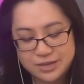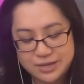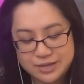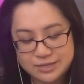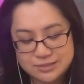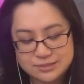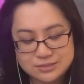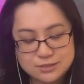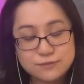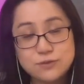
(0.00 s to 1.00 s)
And
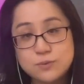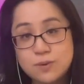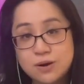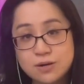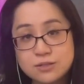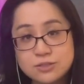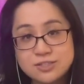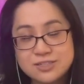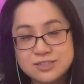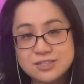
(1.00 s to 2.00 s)
if you are
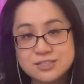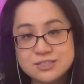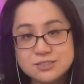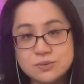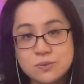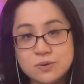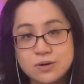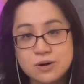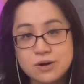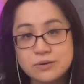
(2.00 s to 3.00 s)
learning this or
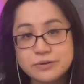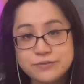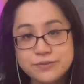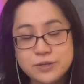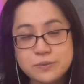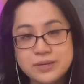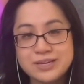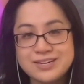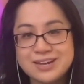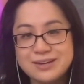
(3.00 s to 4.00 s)
are reviewing,
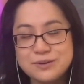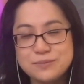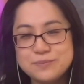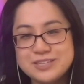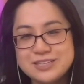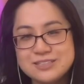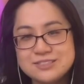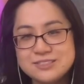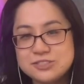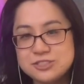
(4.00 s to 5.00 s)
I hope that
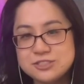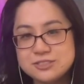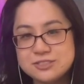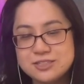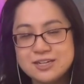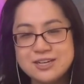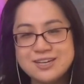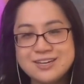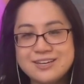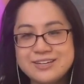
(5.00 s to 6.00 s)
this is just
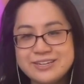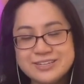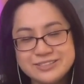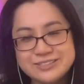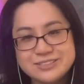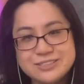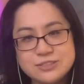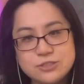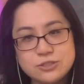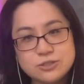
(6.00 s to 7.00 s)
a nice,
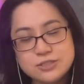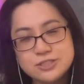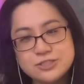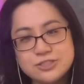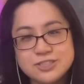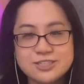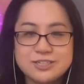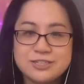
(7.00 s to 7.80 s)
encouraging,